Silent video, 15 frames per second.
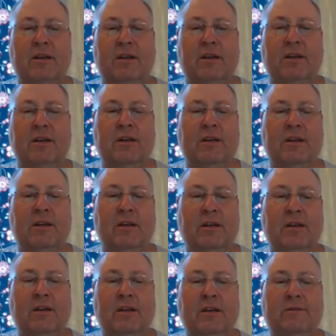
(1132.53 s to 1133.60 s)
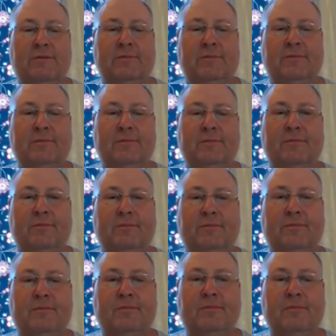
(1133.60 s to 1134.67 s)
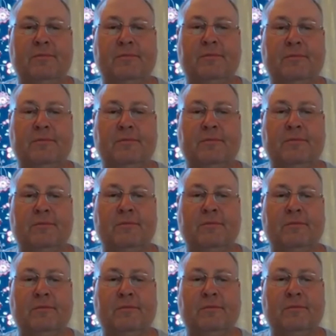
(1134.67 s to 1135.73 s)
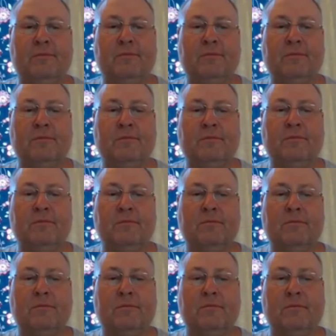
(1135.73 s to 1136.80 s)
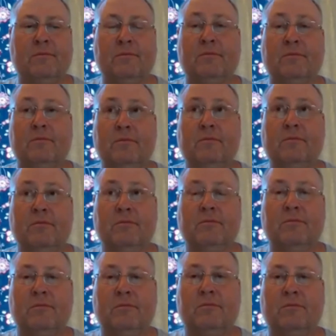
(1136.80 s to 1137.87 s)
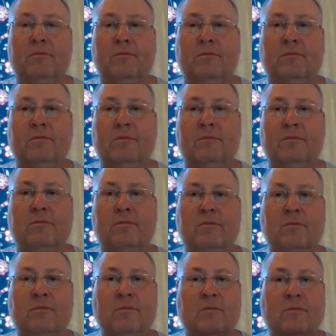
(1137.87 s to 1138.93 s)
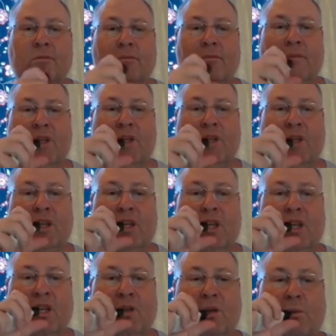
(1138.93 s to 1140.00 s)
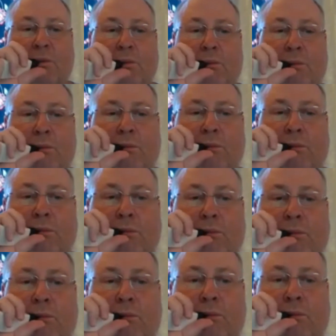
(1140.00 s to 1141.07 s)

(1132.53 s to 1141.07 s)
this is annoying because there is a lot of flying shit in this world. Mm-hmm. We could, I could use one of those to get back to Burlington and then try and get to Night